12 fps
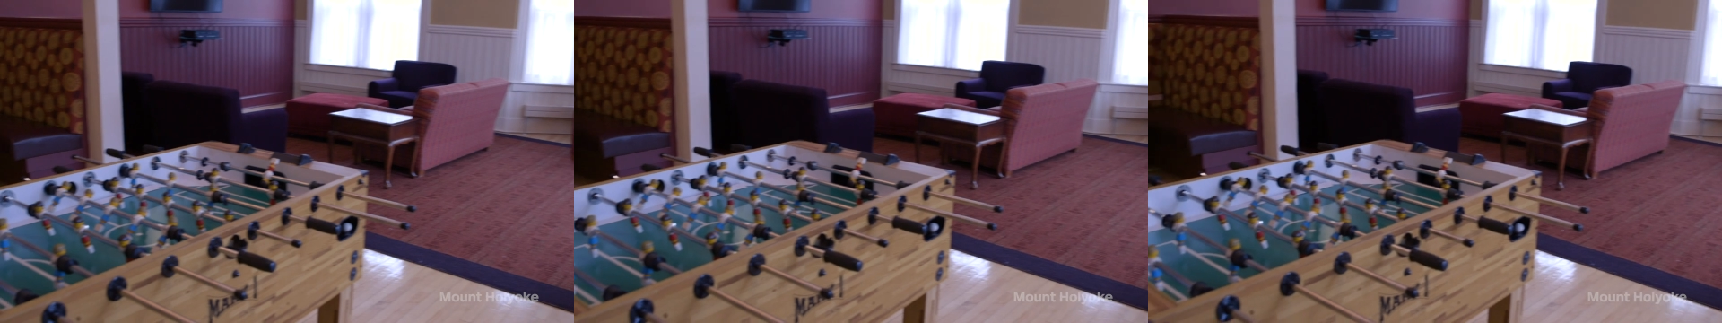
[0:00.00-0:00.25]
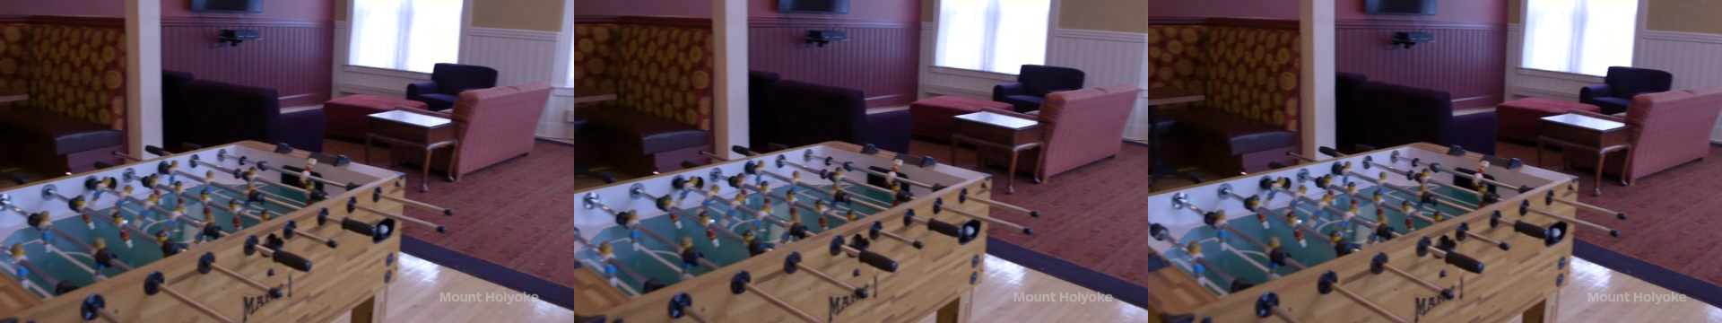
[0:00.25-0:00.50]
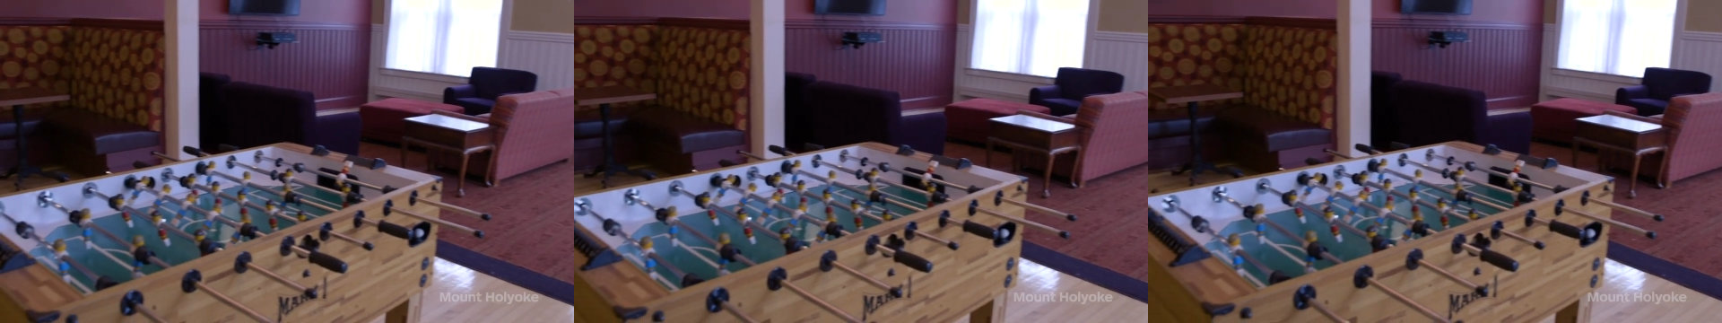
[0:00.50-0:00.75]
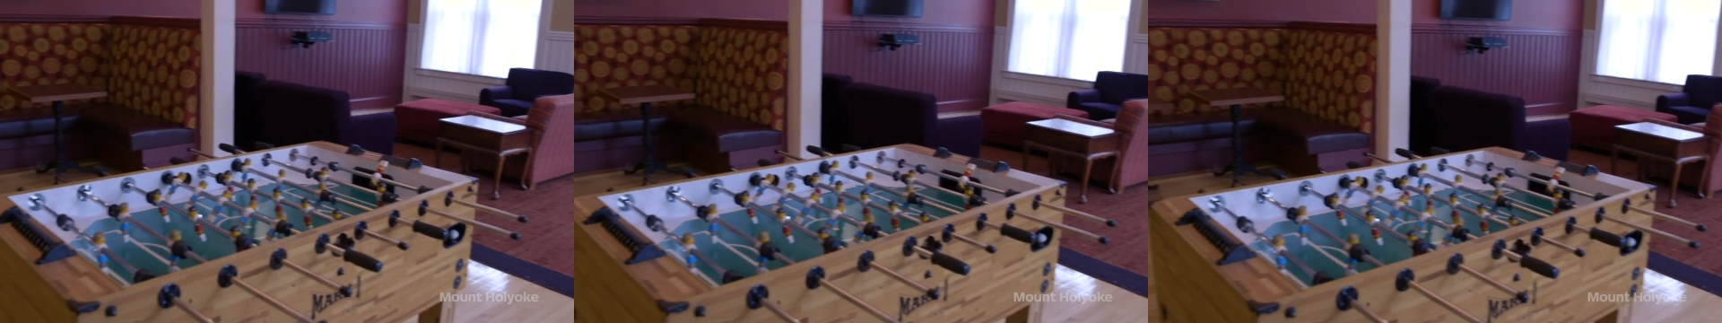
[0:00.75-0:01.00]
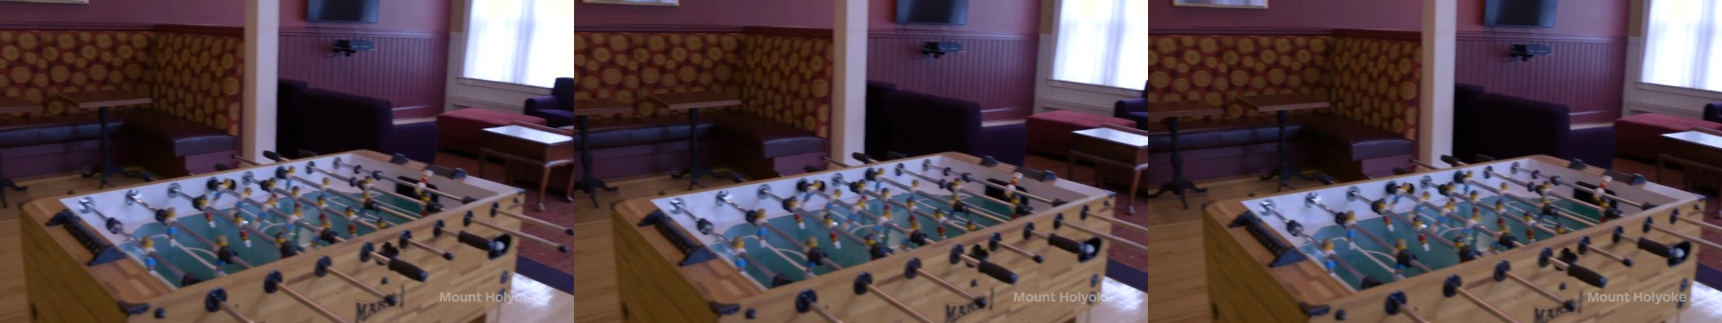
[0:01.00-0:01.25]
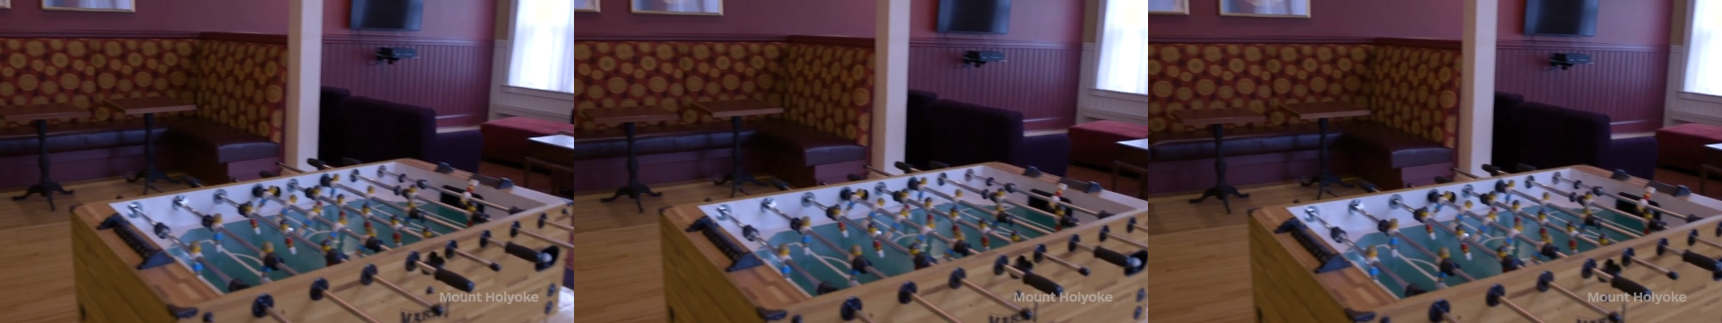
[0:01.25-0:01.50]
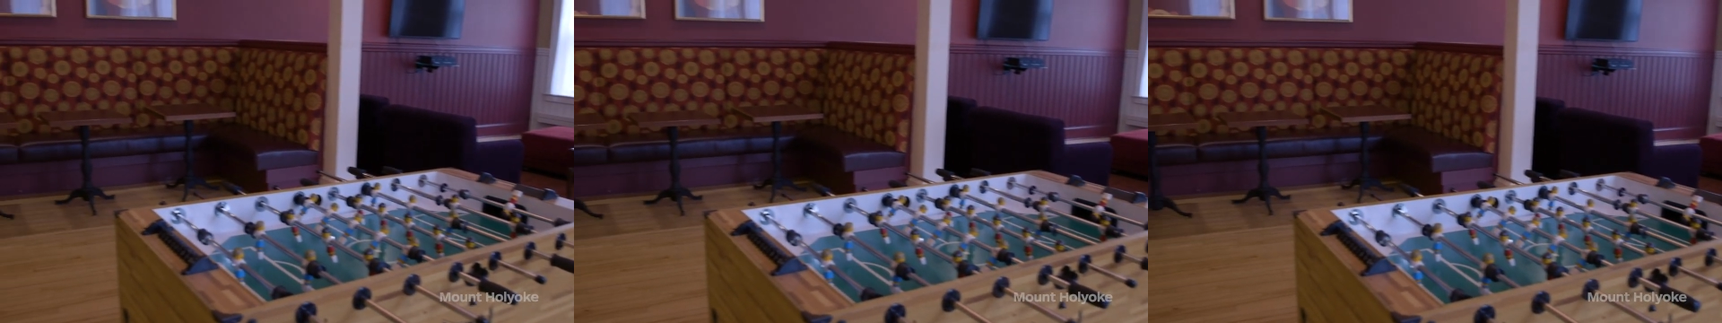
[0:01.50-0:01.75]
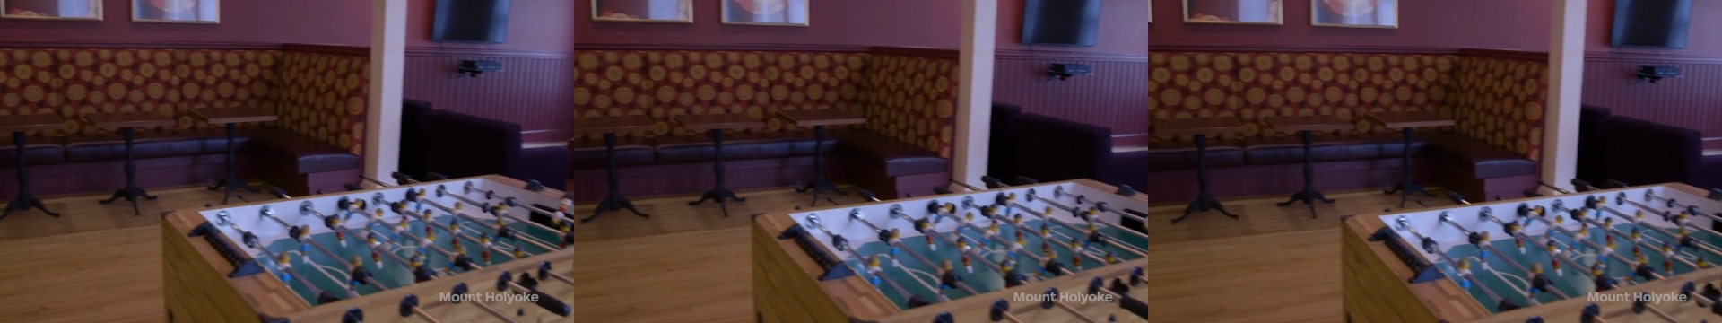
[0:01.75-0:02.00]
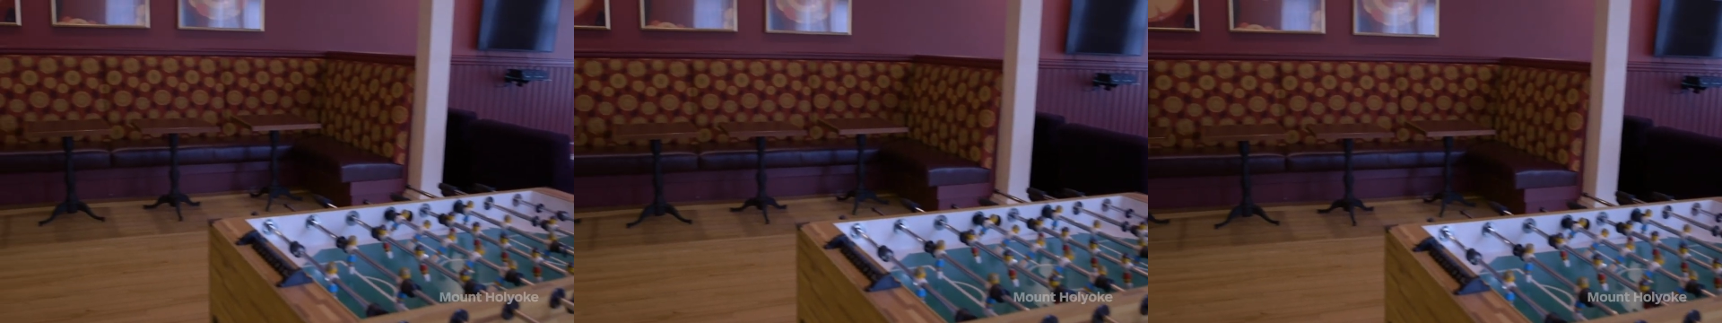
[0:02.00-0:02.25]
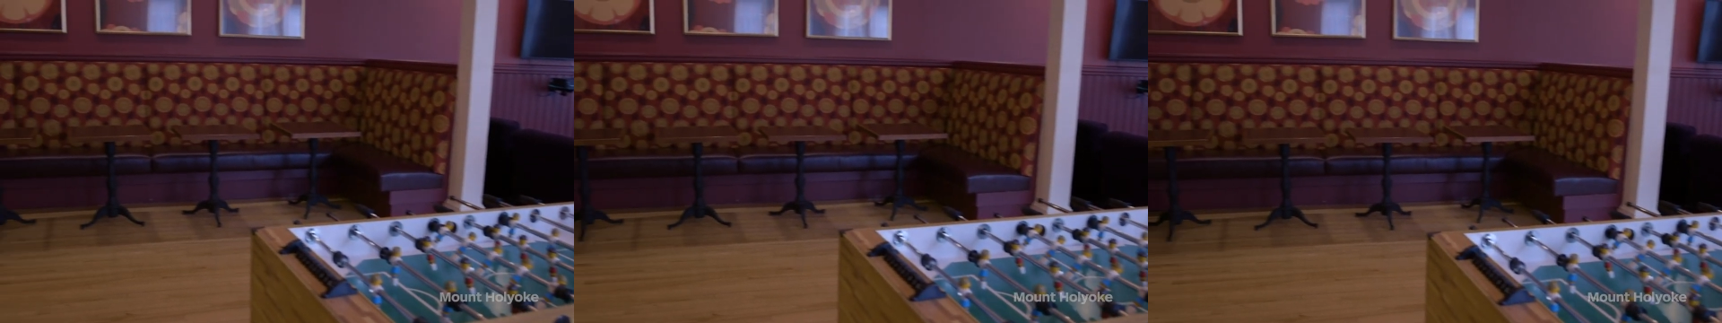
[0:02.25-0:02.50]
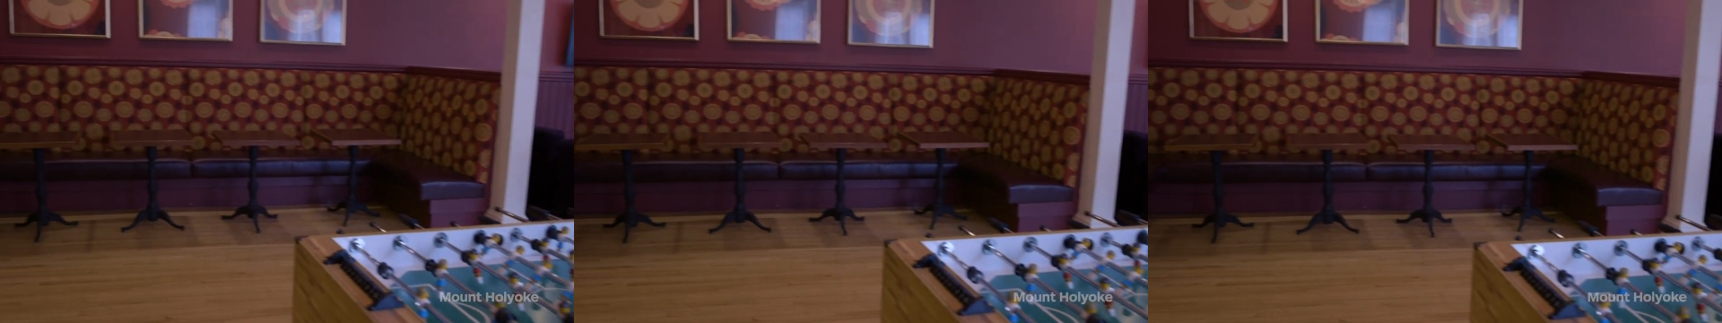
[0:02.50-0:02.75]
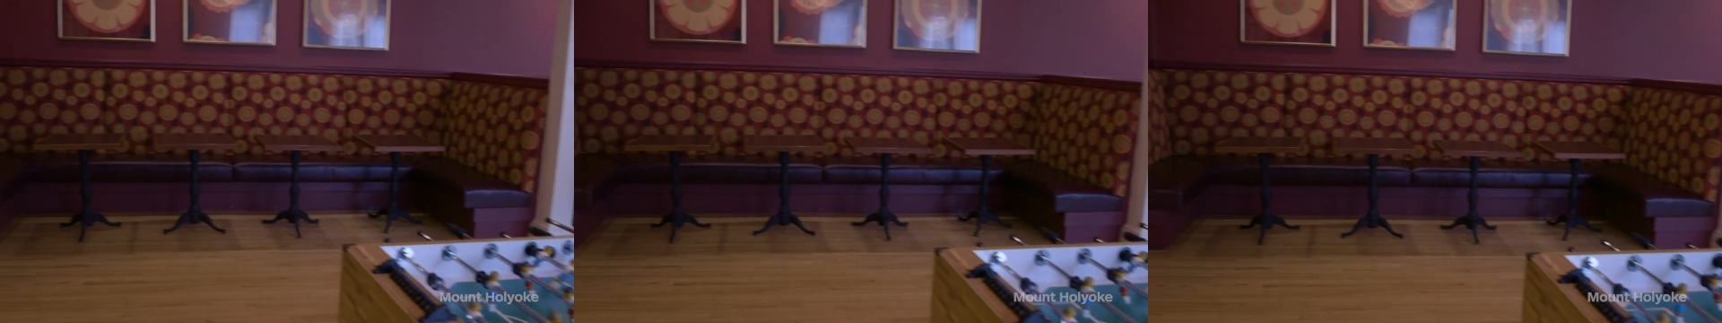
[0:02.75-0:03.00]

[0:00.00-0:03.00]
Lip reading: Nobody's mouth can be seen.